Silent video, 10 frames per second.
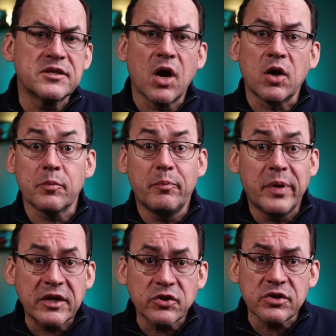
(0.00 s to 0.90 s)
it's called
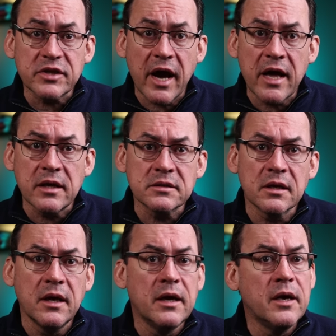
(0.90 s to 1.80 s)
Picture
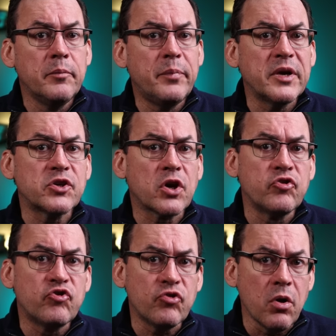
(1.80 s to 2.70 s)
Styles, Picture
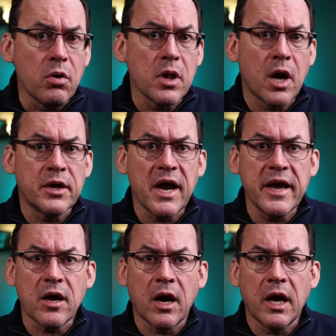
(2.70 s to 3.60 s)
Control on
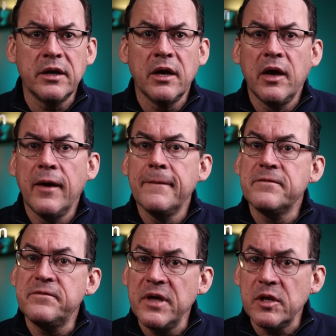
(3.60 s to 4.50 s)
Nikon,
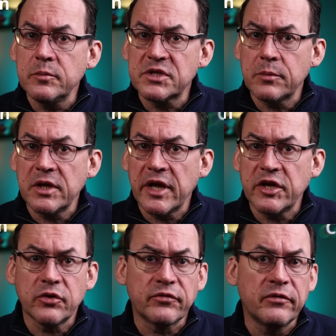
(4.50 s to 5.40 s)
Film
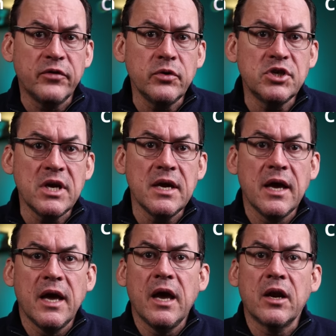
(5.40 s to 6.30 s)
Simulation for Fuji,
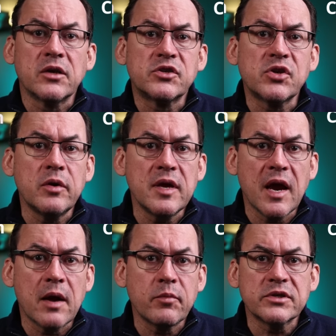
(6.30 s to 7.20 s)
and on Sony
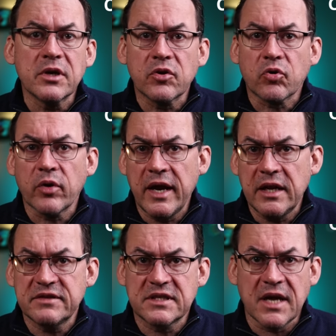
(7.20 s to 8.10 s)
cameras,
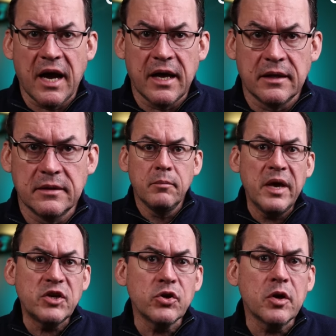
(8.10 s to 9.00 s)
Creative Style.
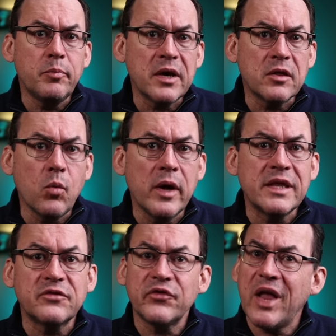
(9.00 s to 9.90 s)
Make sure to pick the one
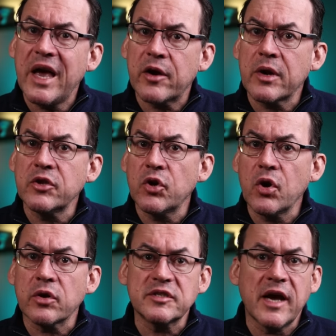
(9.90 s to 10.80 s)
that's flattering to
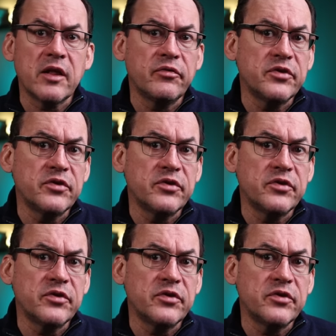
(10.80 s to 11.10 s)
your style of